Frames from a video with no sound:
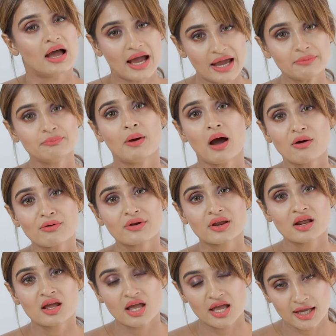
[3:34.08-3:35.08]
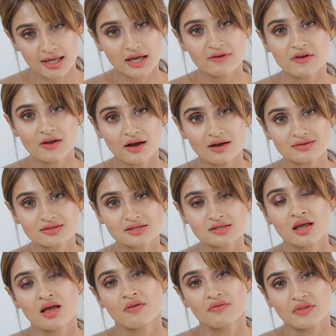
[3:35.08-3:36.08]
and pounded, giving
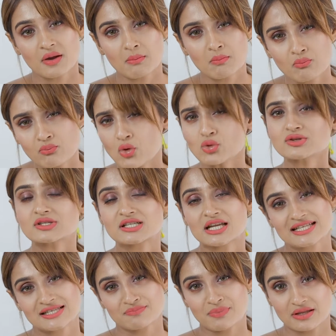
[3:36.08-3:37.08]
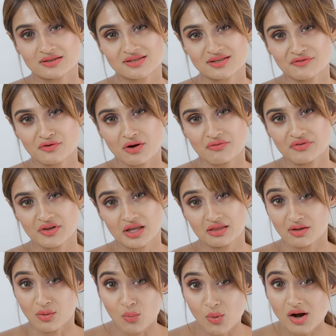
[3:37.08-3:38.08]
us the most expensive coffee
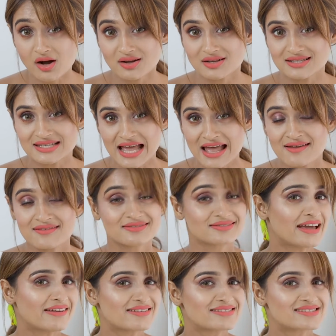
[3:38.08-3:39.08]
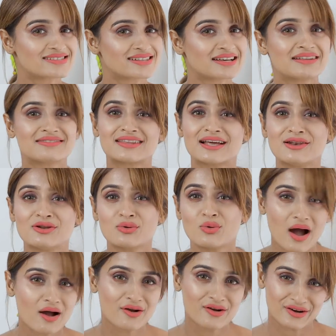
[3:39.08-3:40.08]
in the world. That is the
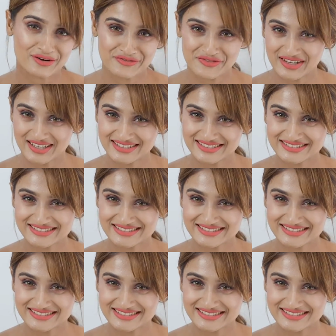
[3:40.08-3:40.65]
luwak coffee.